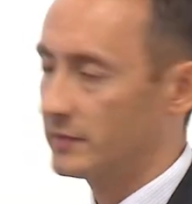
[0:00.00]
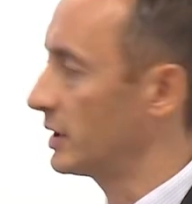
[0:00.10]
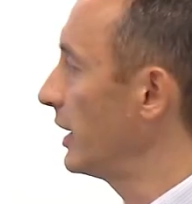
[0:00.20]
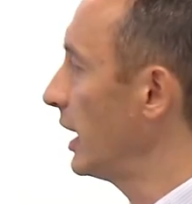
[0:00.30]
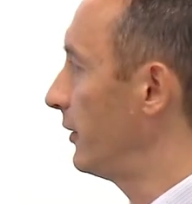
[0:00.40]

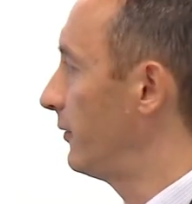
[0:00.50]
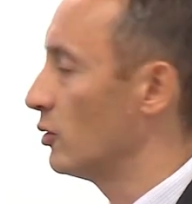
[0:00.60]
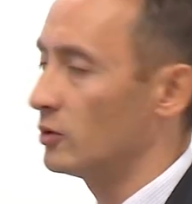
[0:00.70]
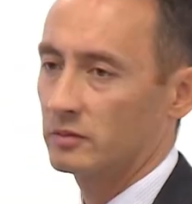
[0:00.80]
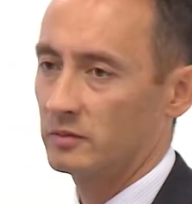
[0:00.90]
So they're the
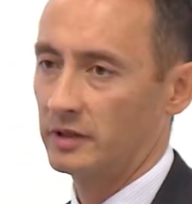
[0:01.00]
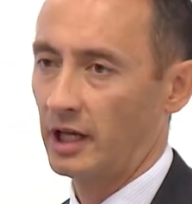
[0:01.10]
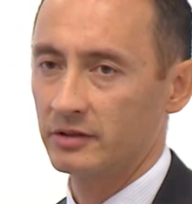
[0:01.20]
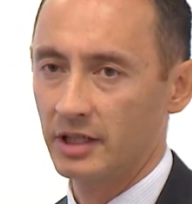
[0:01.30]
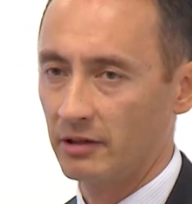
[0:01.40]
four you
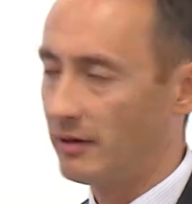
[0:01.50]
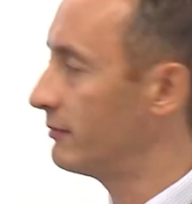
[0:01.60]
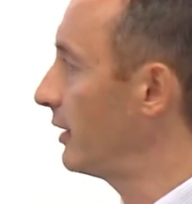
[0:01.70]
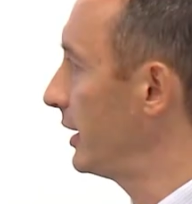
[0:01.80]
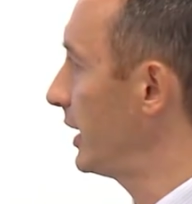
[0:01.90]
don't tend to
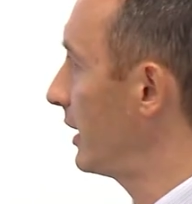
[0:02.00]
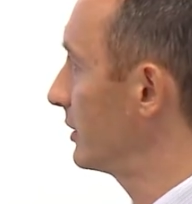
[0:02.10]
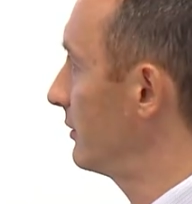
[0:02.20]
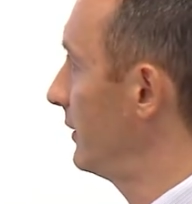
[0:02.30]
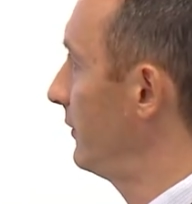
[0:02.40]
have
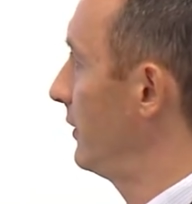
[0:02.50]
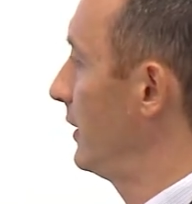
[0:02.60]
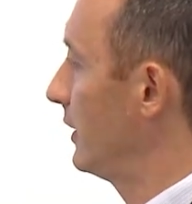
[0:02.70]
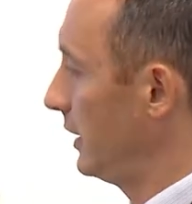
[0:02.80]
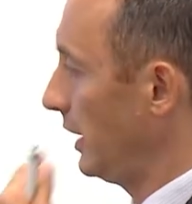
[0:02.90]
radioactive
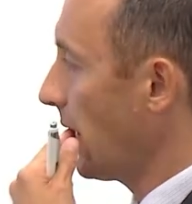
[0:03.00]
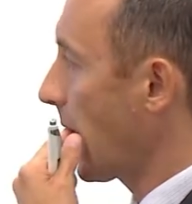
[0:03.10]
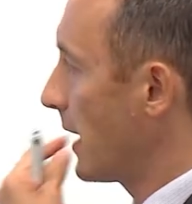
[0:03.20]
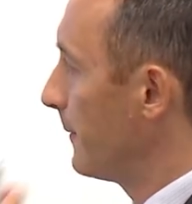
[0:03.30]
here.